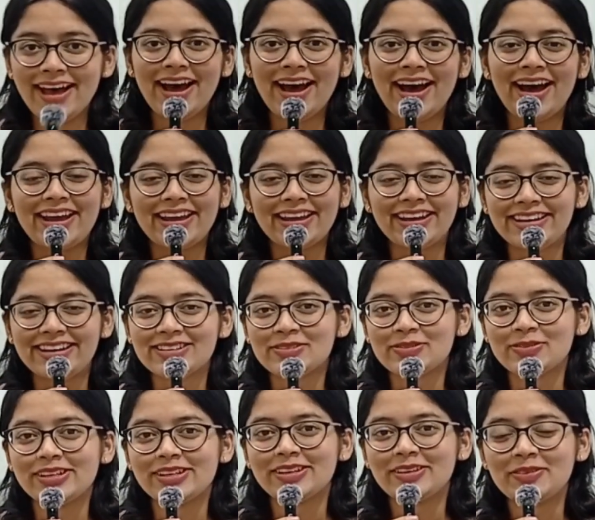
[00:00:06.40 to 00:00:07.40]
Hi
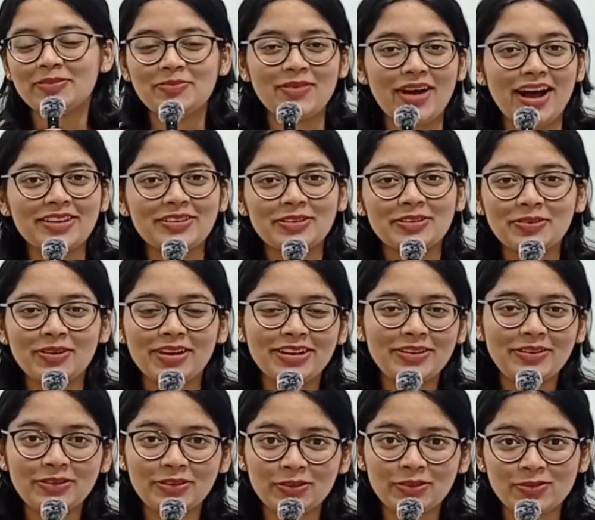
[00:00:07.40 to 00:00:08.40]
guys, welcome back to my
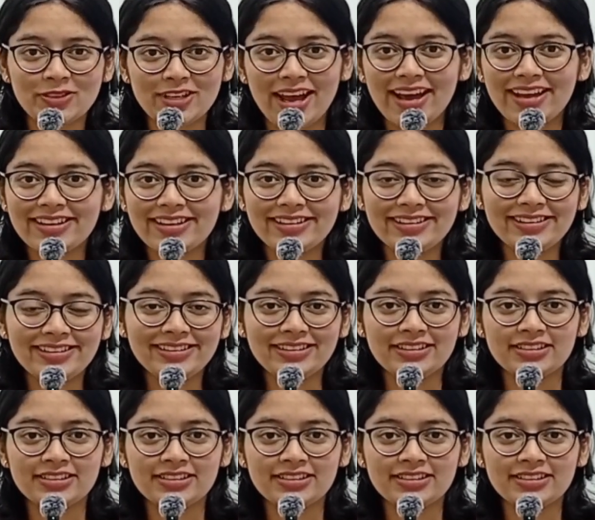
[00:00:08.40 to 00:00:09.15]
YouTube channel.